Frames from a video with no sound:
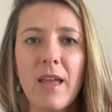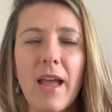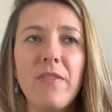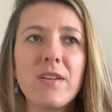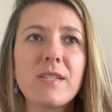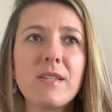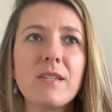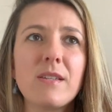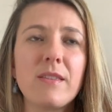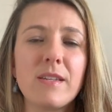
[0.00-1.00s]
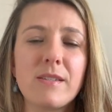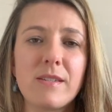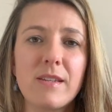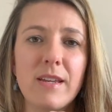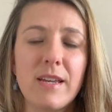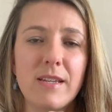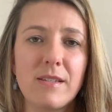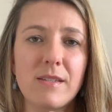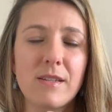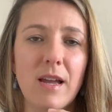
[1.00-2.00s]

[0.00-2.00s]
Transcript: And this is